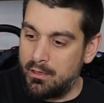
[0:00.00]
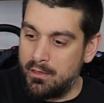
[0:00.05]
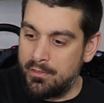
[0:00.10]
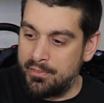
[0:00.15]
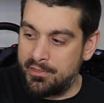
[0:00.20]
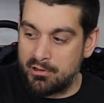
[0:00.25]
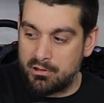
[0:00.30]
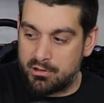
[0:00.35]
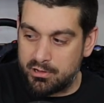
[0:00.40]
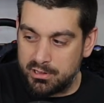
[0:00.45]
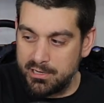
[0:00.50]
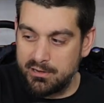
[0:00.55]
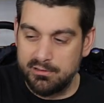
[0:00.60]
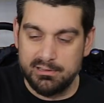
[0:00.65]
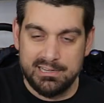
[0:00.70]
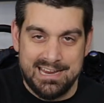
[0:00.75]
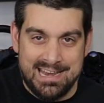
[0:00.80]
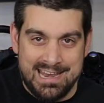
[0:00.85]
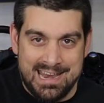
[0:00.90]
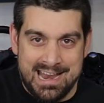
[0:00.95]
They're
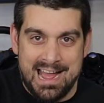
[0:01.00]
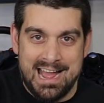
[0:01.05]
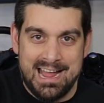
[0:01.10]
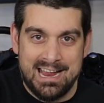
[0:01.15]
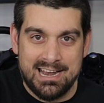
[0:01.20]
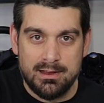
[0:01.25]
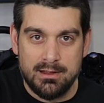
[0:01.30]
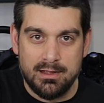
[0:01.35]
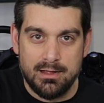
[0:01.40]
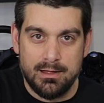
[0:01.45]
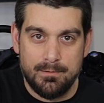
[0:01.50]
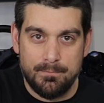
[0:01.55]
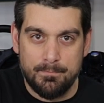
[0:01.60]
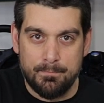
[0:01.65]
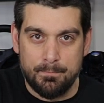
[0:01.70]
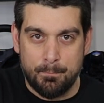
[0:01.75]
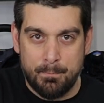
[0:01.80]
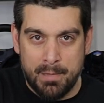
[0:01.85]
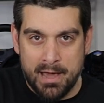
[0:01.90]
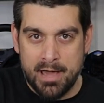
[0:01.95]
clearly not
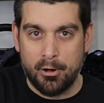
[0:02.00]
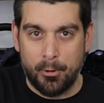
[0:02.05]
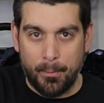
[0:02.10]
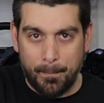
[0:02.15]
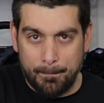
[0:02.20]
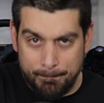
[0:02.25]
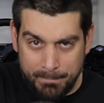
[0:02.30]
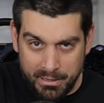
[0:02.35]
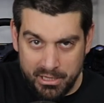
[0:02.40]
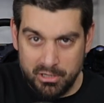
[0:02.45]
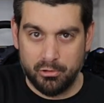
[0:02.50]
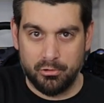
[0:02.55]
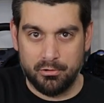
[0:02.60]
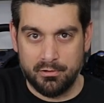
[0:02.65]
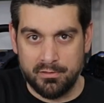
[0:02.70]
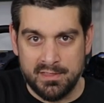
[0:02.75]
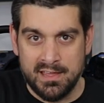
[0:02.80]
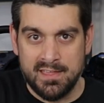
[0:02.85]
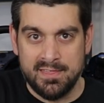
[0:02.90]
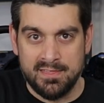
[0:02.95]
better
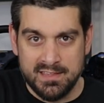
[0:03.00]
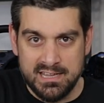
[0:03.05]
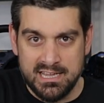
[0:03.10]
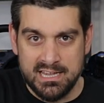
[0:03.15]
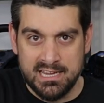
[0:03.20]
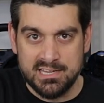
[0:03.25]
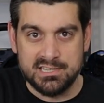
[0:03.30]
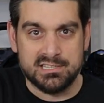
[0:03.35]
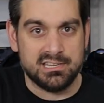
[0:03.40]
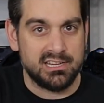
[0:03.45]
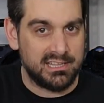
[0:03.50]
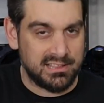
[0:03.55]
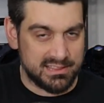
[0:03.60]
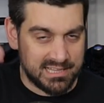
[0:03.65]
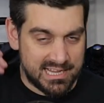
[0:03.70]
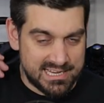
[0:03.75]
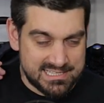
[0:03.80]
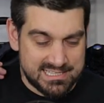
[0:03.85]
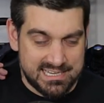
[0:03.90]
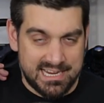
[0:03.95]
built than these.
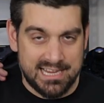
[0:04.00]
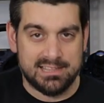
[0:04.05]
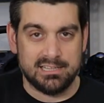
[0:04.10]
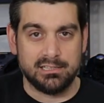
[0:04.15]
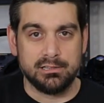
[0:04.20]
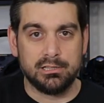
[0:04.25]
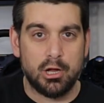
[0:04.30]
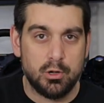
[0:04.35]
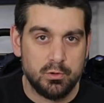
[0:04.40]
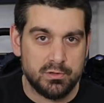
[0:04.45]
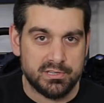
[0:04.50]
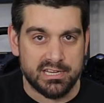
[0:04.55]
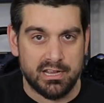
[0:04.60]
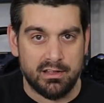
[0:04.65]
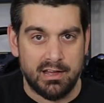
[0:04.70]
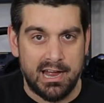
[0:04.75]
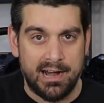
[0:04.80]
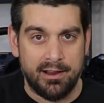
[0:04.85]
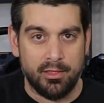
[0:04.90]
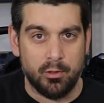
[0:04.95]
Let's get the load
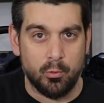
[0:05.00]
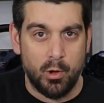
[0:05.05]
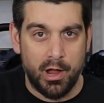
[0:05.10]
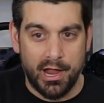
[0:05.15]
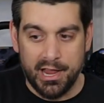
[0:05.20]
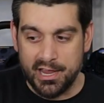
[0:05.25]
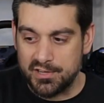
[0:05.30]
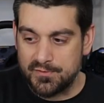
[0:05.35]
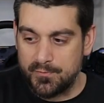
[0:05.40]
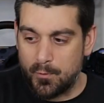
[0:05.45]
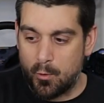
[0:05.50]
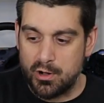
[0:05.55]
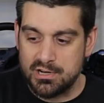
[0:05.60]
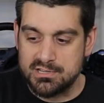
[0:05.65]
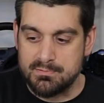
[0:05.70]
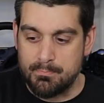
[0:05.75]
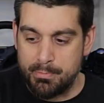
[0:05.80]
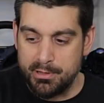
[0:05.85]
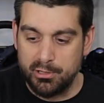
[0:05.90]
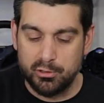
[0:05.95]
cell out of the way. As far
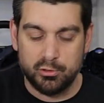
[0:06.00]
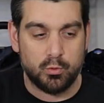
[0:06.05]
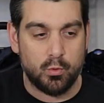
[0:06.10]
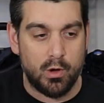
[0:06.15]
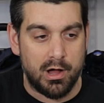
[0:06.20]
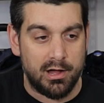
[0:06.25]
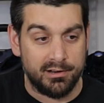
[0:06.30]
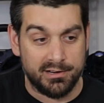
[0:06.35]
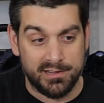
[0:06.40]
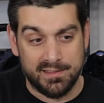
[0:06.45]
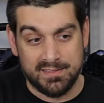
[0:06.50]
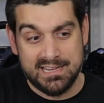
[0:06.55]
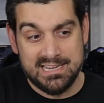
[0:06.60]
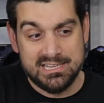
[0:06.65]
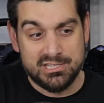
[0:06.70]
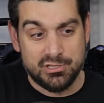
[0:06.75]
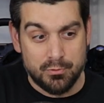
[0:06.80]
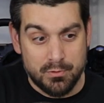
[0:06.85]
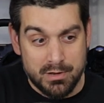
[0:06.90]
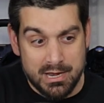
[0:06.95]
as build quality,
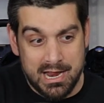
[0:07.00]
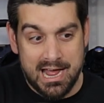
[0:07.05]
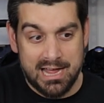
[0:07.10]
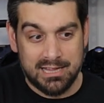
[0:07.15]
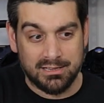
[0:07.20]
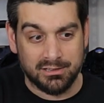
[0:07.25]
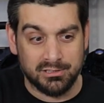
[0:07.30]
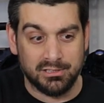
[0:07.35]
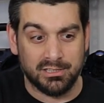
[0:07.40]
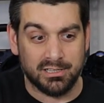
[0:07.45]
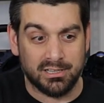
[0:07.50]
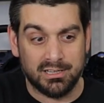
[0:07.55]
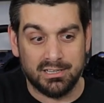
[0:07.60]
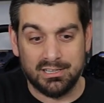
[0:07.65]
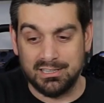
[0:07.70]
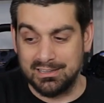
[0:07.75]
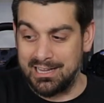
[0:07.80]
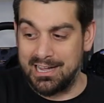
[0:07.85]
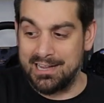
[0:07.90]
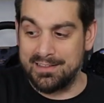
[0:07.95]
these do not look
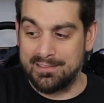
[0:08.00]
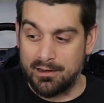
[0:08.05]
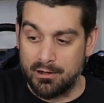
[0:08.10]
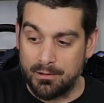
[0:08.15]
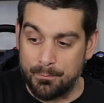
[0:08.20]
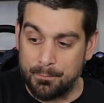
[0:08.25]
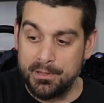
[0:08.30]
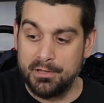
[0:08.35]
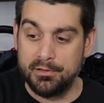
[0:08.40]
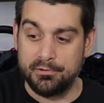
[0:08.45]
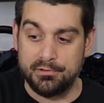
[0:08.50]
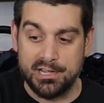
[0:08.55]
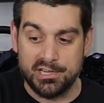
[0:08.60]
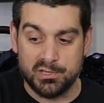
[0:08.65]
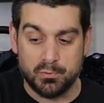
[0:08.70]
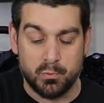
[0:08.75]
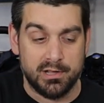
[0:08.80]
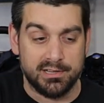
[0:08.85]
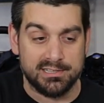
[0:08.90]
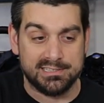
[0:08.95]
like they're built
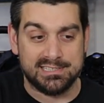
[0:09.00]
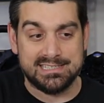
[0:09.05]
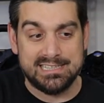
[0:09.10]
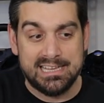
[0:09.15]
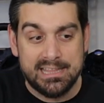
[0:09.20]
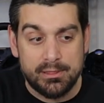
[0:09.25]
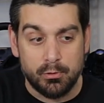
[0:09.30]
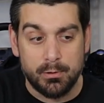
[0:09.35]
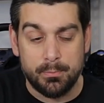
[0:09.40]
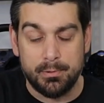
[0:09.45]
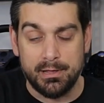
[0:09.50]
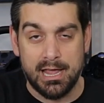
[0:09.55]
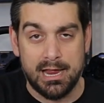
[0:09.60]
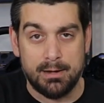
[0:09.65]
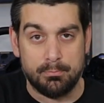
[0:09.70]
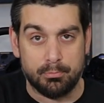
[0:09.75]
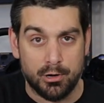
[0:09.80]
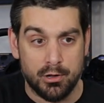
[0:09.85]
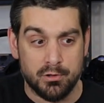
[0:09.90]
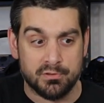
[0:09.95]
as well as the
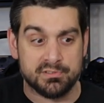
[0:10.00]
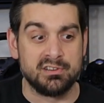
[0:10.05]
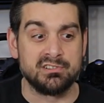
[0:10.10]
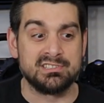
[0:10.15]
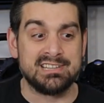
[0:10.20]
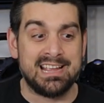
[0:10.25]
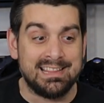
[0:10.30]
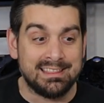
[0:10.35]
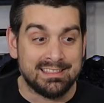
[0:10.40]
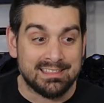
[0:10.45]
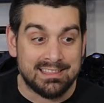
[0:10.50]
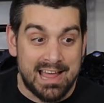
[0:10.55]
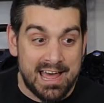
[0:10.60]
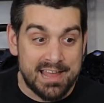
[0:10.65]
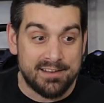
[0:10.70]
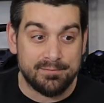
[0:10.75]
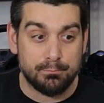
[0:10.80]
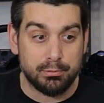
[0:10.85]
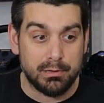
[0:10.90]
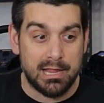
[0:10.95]
T3PA Pros. There's a lot of